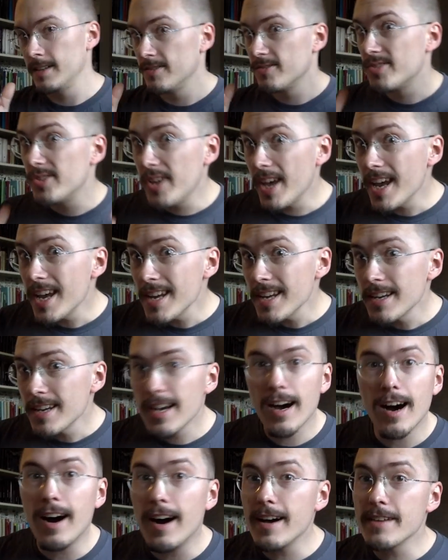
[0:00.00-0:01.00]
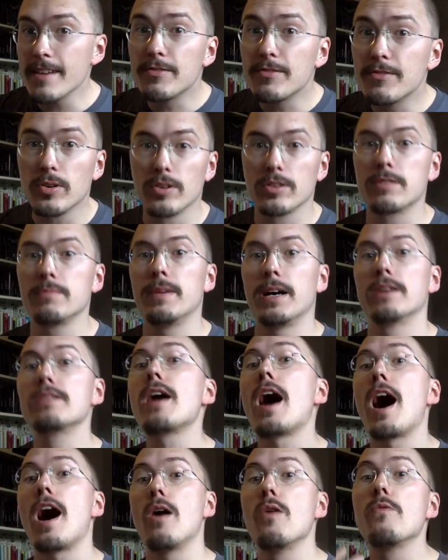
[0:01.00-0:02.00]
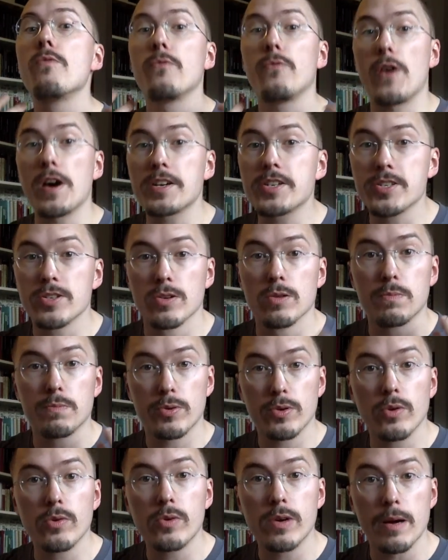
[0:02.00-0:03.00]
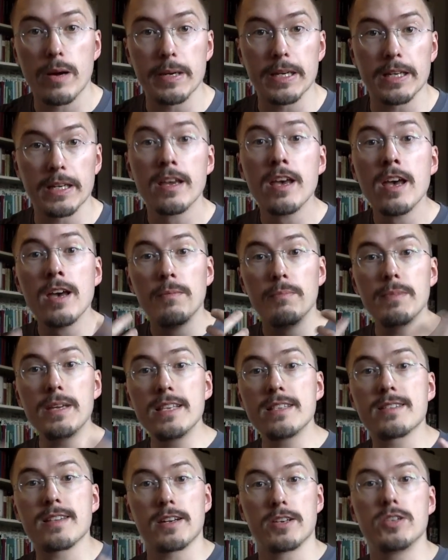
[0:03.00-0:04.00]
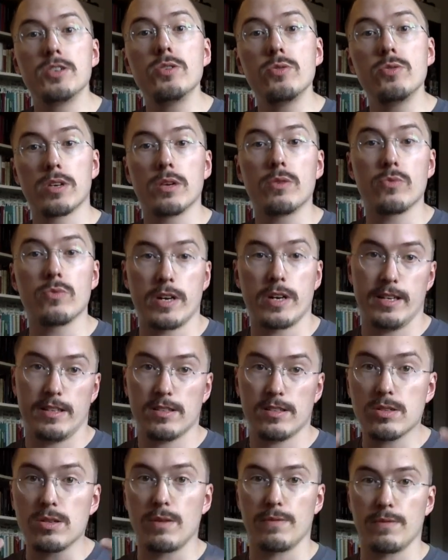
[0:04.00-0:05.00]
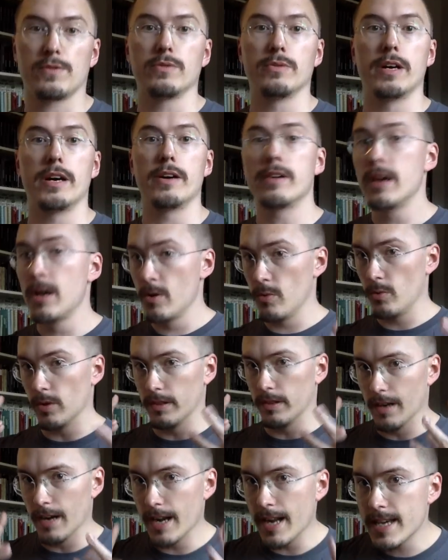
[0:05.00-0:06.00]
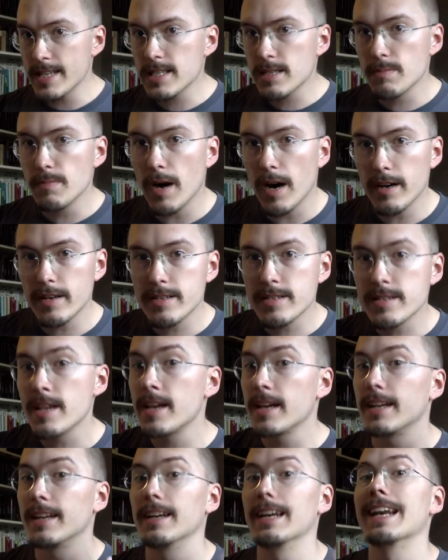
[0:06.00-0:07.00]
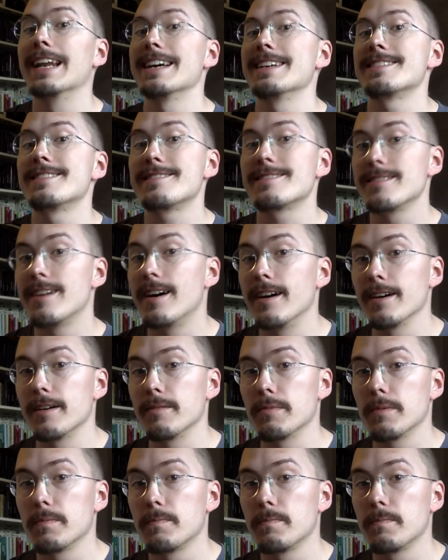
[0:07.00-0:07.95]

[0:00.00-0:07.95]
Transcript: Today, I've talked about how functional programming means that you can write software with less bugs in less time.